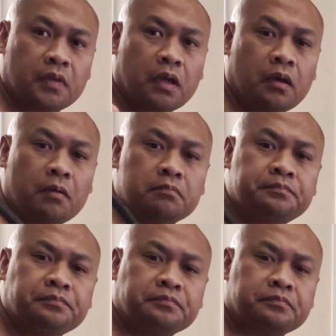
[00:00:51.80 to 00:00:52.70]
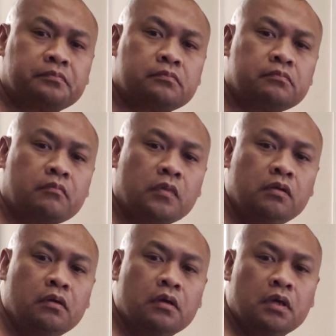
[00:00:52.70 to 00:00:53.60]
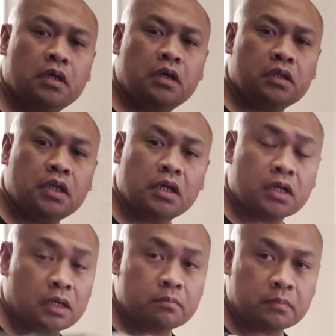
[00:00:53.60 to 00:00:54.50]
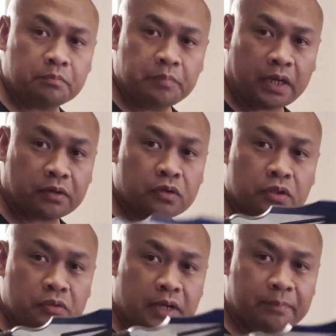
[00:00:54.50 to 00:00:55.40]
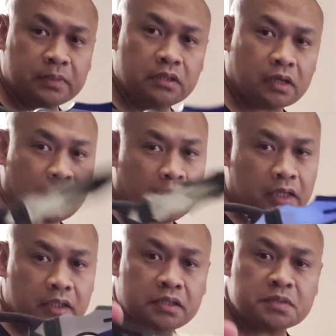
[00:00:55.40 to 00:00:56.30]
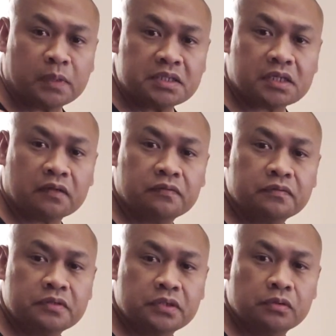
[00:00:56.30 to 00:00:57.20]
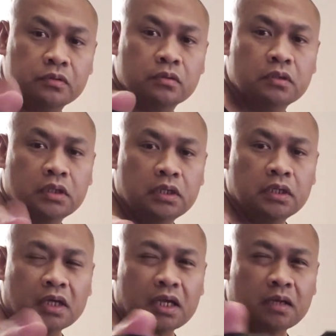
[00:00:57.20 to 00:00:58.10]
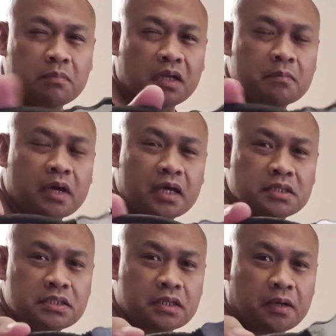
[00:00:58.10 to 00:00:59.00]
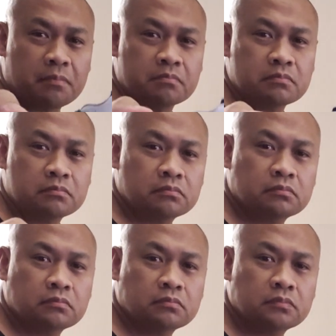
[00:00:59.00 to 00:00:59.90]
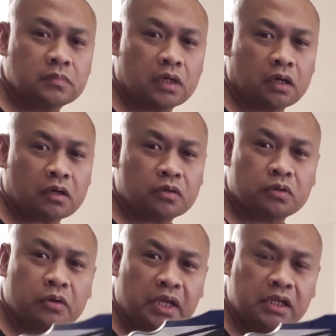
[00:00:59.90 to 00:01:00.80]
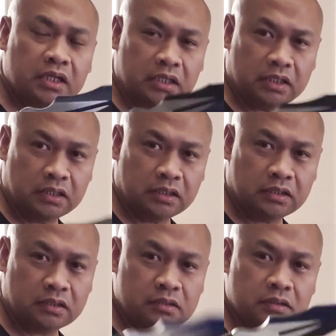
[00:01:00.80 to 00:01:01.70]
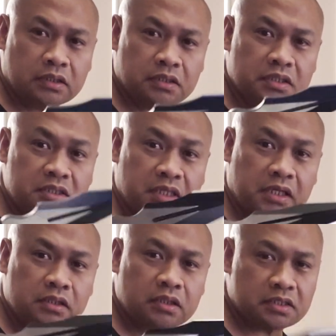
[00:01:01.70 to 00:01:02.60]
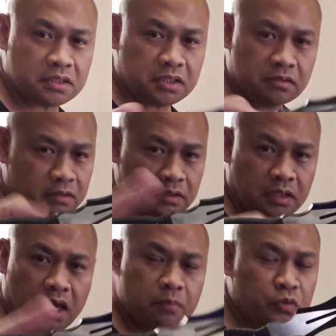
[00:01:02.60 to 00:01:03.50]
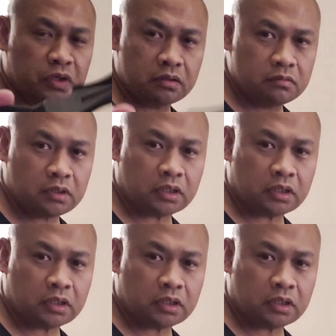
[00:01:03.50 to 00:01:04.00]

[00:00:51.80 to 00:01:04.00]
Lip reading: Um, it didn't come paracord wrapped. I did this myself to kind of minimize corroding the steel, because it came with,